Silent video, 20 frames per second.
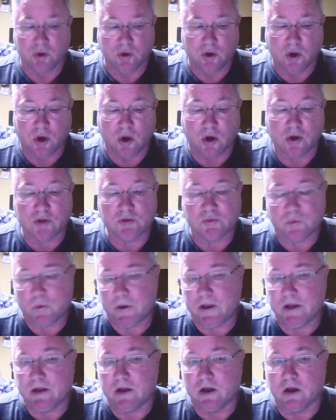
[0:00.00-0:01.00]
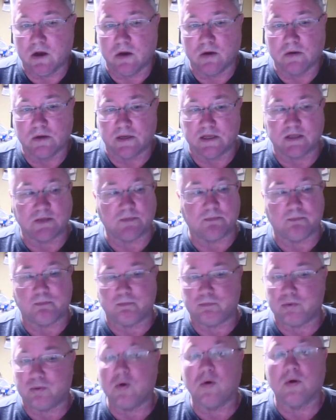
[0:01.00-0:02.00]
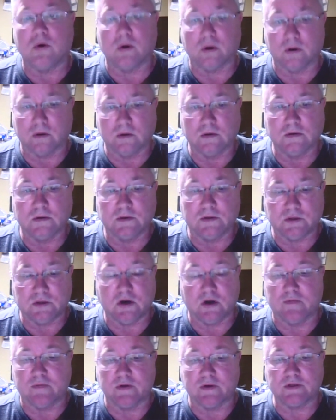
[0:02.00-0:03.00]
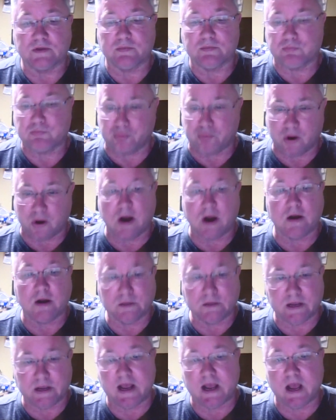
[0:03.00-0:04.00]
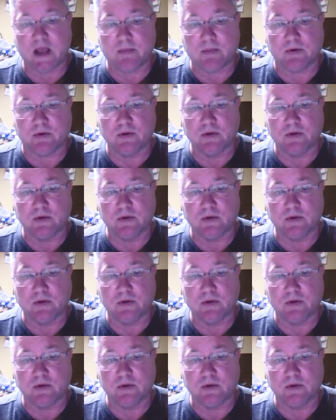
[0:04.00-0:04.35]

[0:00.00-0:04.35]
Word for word: all we know is service prior to Apple.